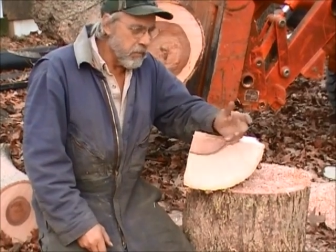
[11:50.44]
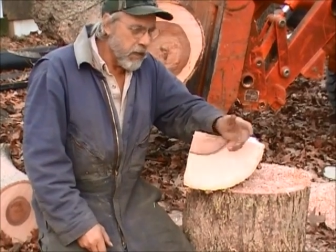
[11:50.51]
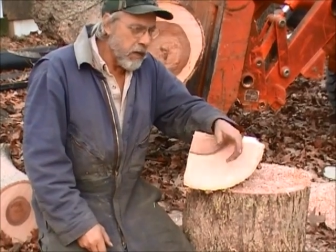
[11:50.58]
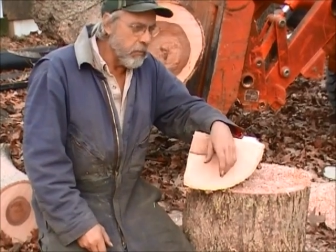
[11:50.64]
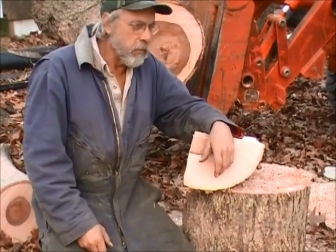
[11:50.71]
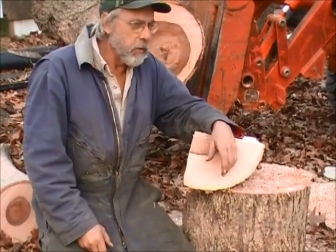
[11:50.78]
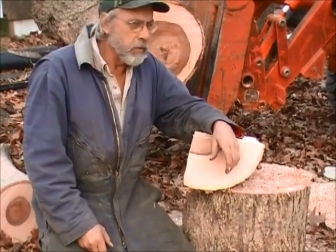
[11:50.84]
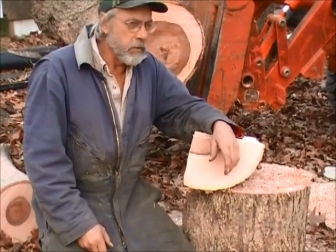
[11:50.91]
I
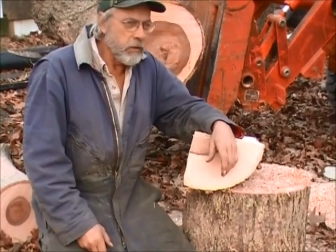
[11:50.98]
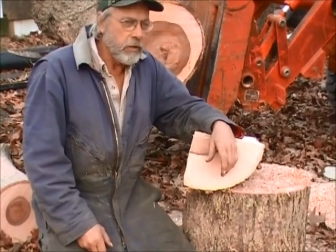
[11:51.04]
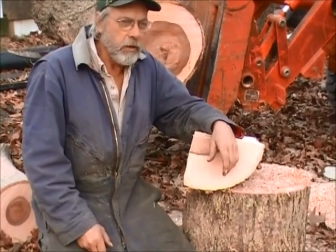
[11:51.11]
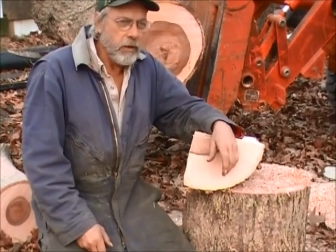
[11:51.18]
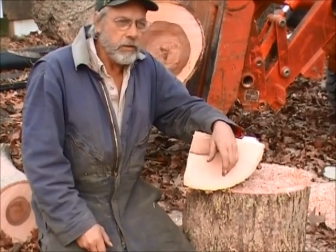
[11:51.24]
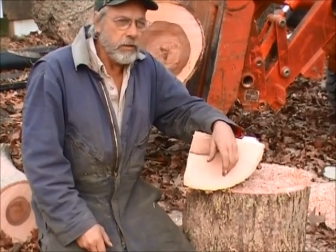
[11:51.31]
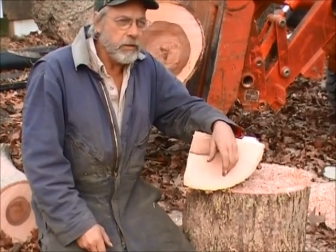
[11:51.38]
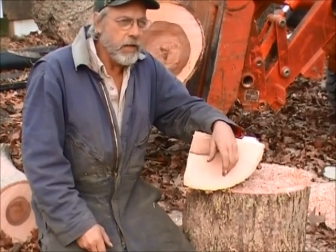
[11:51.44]
originally
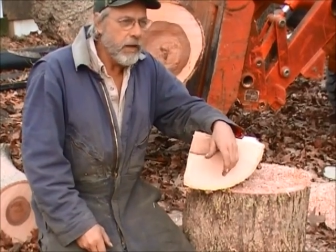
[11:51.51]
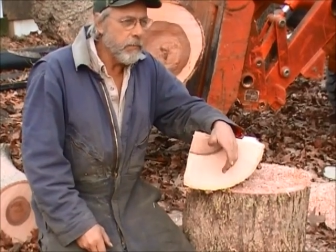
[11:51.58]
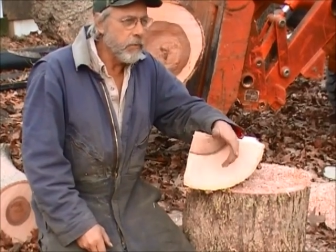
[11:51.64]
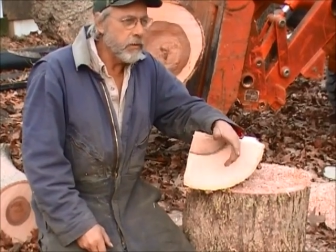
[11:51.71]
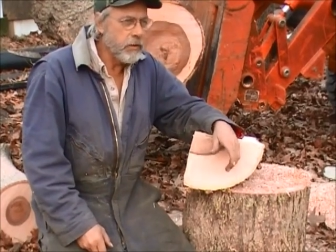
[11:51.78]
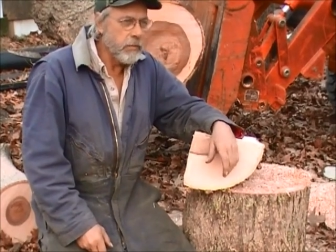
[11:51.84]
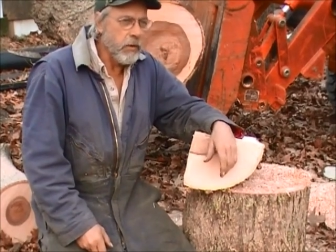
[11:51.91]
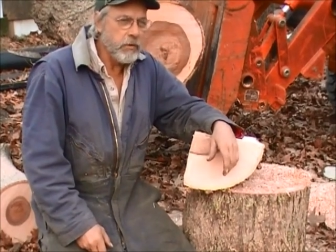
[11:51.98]
thought the top
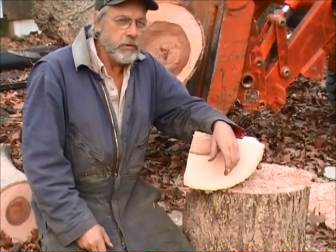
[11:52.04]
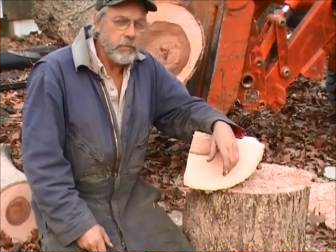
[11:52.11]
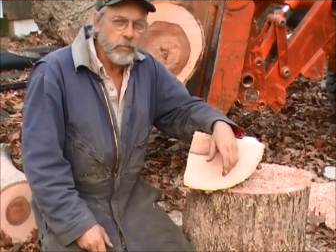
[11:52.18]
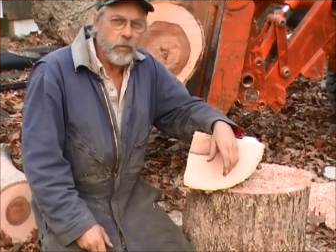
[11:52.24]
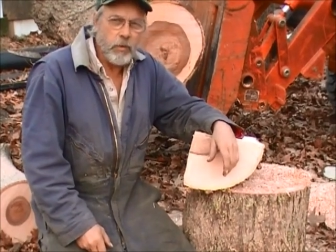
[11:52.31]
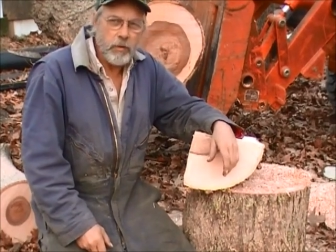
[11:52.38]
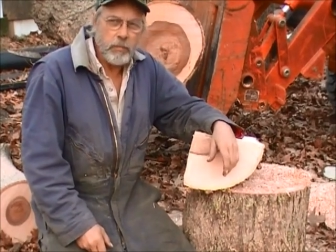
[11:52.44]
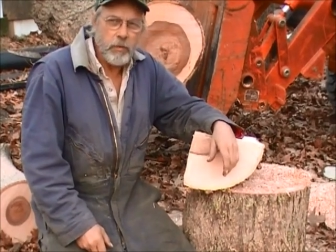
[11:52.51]
was the most
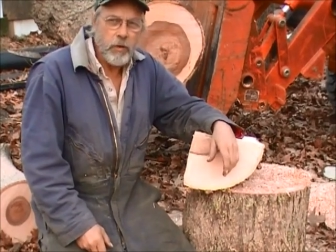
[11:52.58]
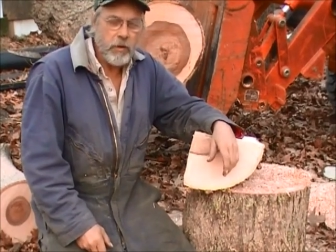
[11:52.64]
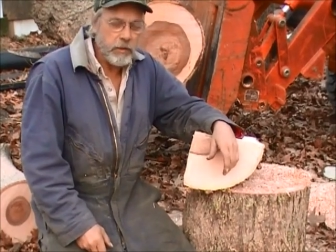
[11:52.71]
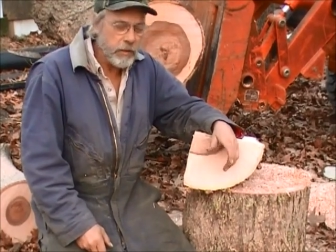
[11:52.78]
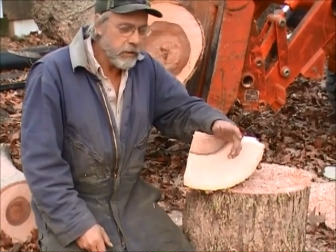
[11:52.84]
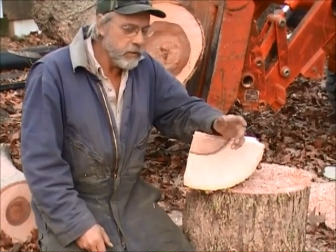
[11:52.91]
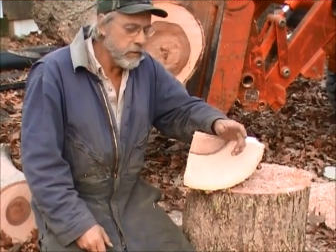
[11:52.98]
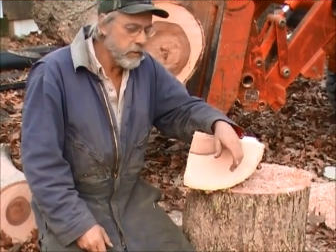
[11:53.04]
important
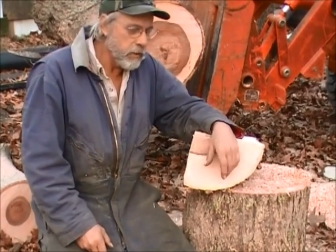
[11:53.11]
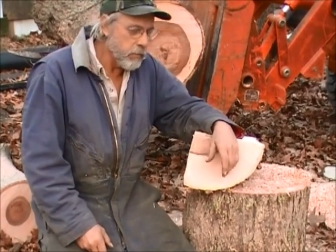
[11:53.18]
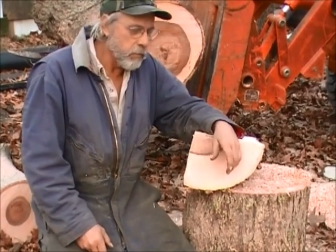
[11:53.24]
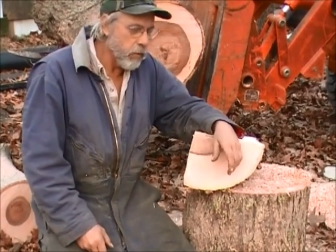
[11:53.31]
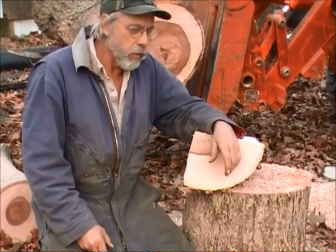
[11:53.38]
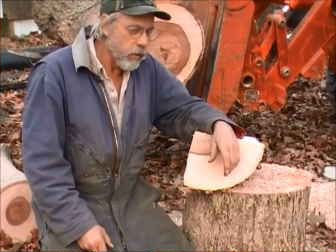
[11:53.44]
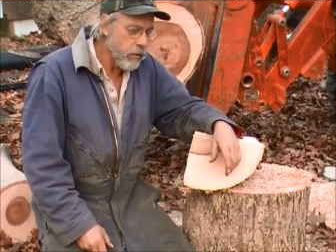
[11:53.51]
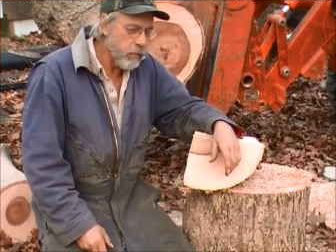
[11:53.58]
part. Yes, it's
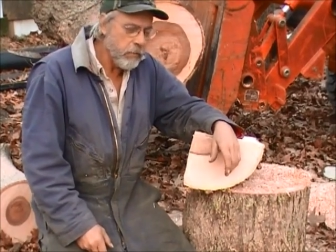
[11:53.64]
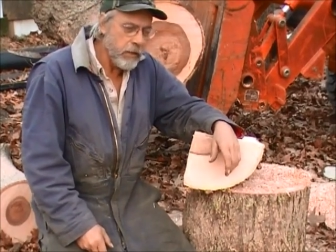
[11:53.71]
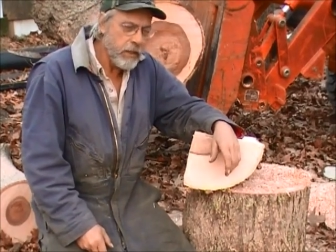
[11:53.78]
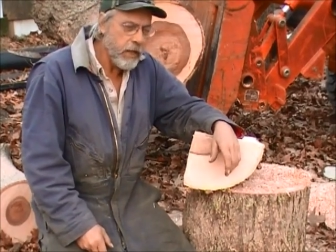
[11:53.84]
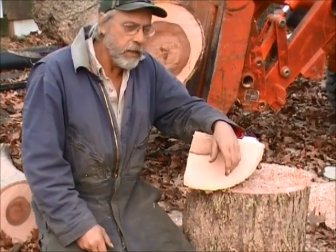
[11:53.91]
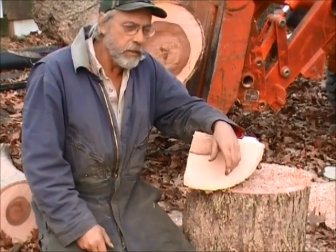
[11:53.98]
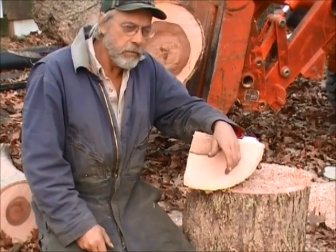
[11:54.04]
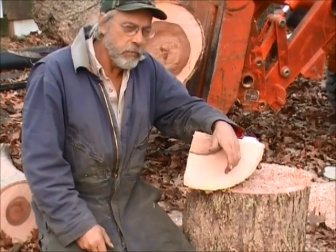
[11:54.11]
important, but
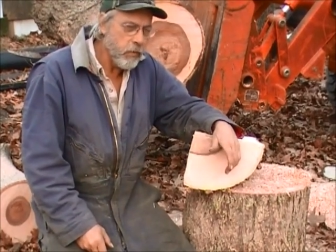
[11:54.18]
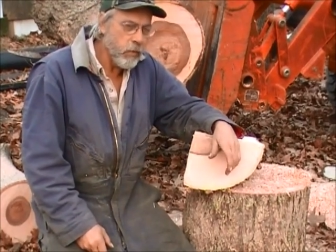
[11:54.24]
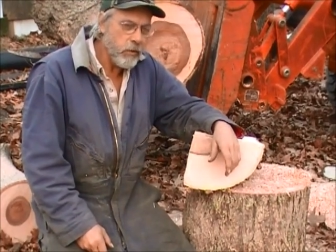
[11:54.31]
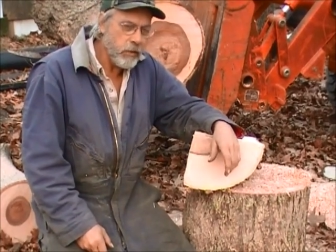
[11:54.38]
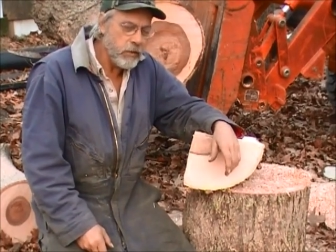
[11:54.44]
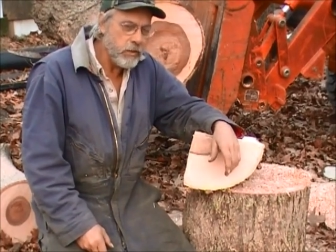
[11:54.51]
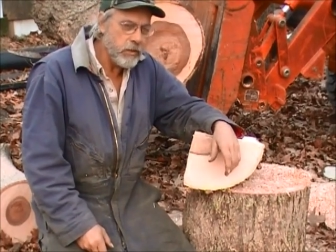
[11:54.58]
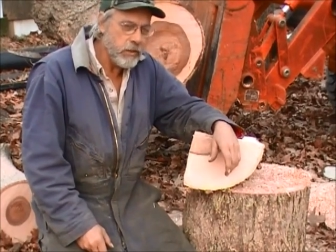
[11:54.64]
not as
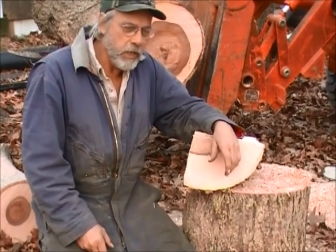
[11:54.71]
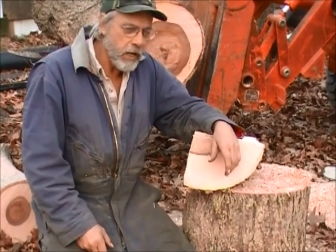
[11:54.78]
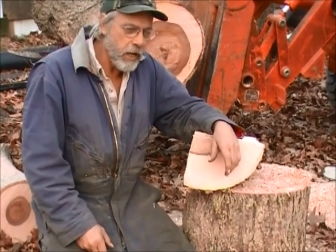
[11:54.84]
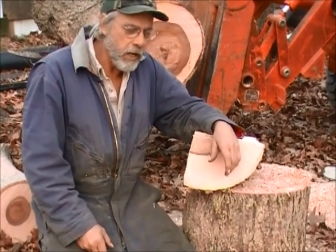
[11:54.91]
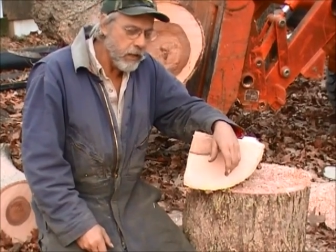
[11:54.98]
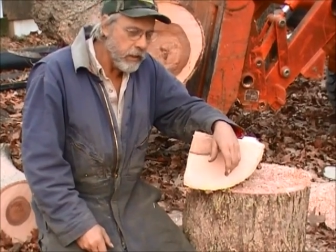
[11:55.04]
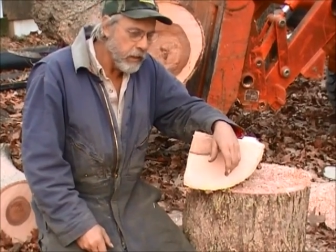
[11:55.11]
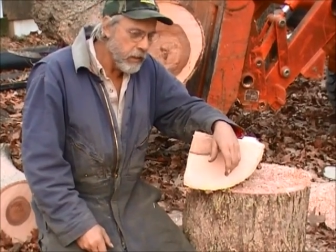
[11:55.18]
important as the
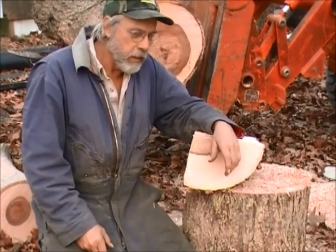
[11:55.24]
side.